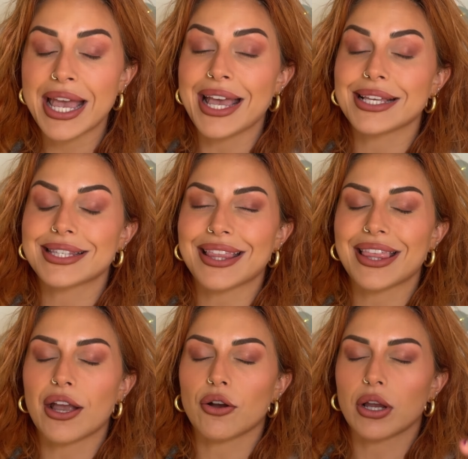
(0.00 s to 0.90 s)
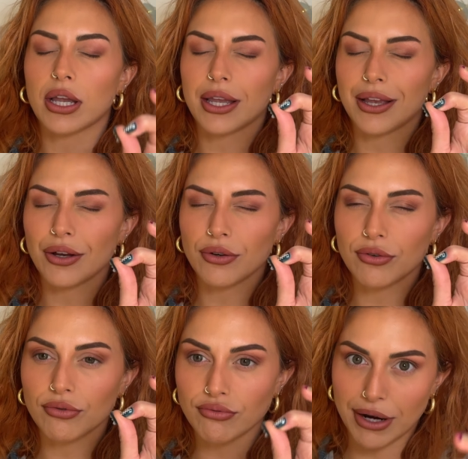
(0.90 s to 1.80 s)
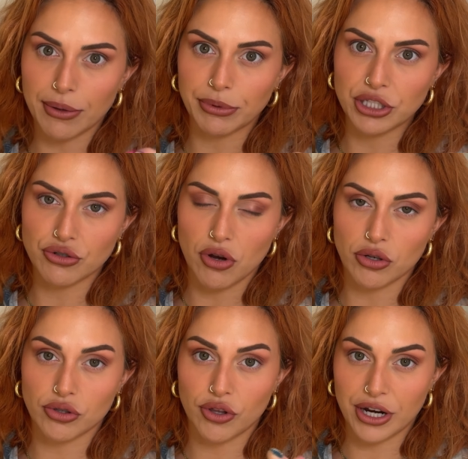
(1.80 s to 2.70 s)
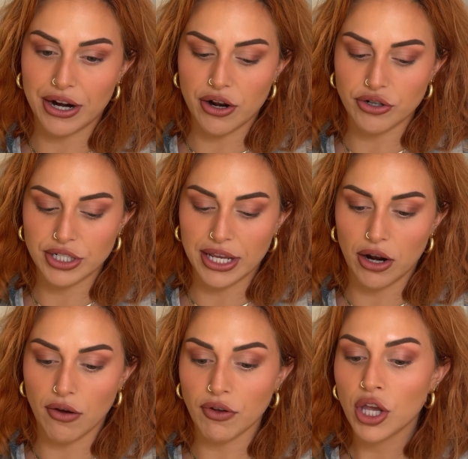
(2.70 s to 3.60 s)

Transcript: is that they are incredibly strong, so they're kind of hard to get off.